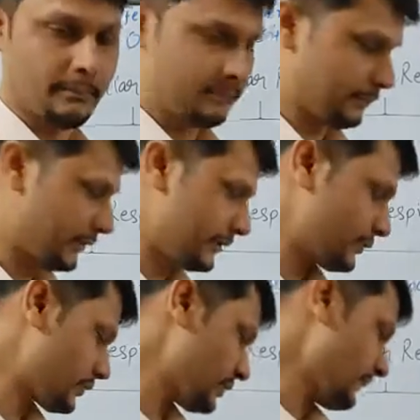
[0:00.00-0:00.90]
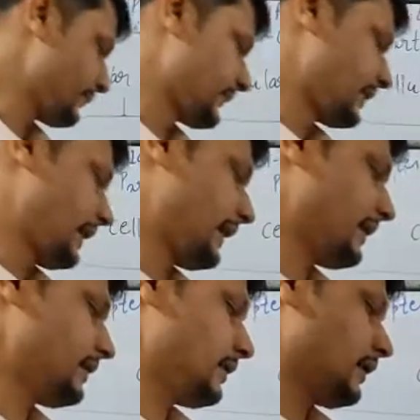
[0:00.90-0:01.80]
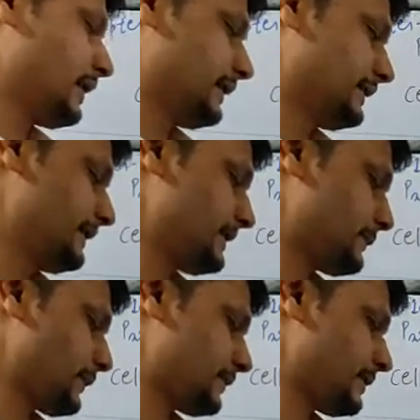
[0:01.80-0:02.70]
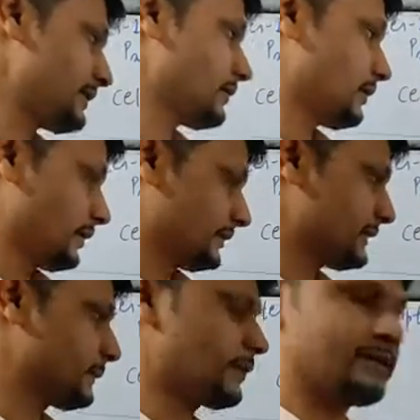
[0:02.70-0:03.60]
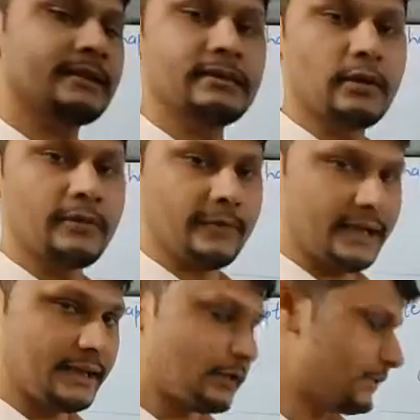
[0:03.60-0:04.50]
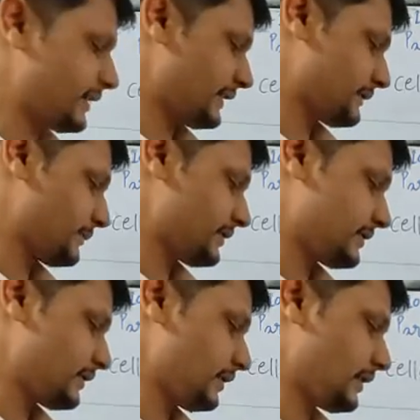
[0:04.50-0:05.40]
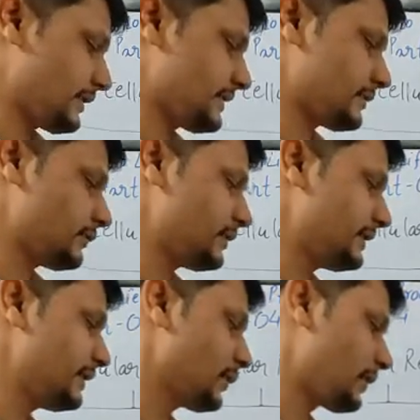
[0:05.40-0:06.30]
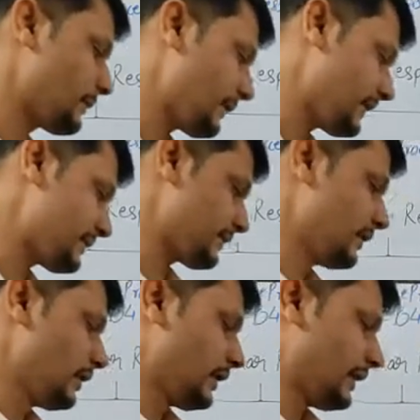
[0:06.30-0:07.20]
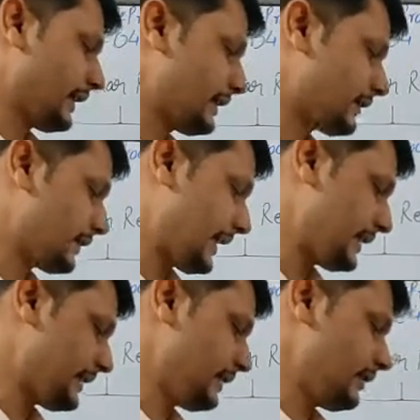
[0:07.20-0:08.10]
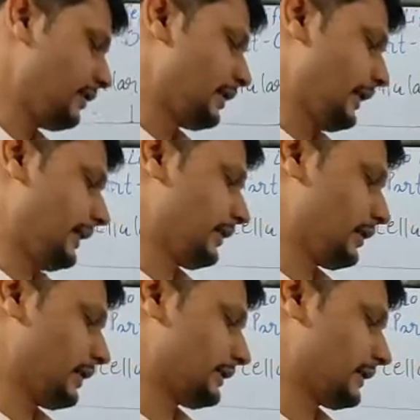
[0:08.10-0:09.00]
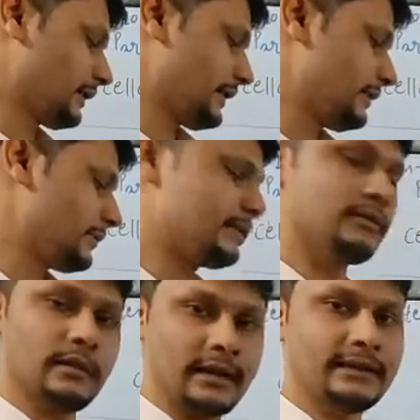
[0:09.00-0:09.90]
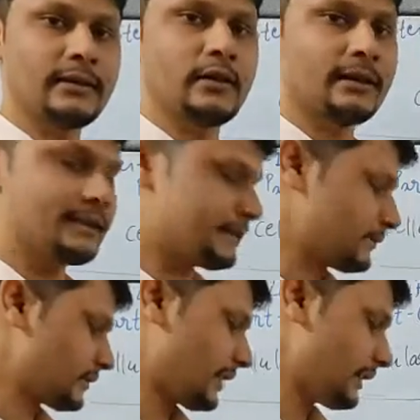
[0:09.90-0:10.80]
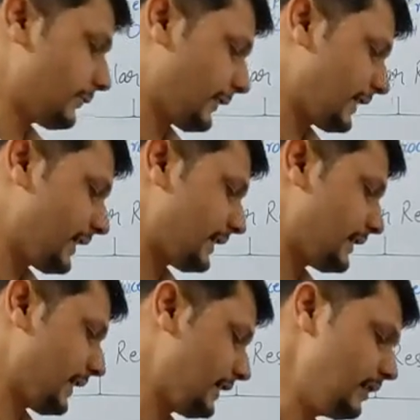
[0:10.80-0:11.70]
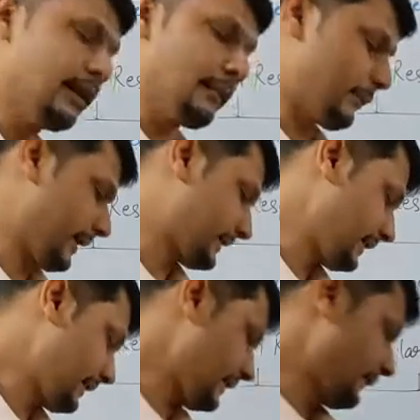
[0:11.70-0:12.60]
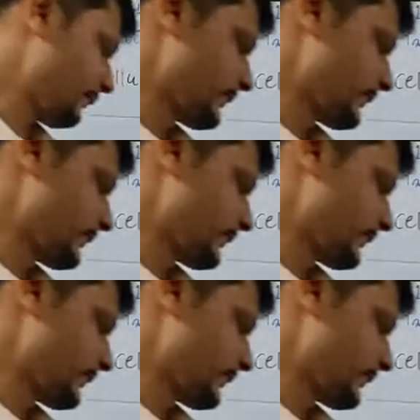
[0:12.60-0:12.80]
produced. And this process of anaerobic respiration occurs only in lower plants like algae, and other animals or other organisms are fungi and bacteria.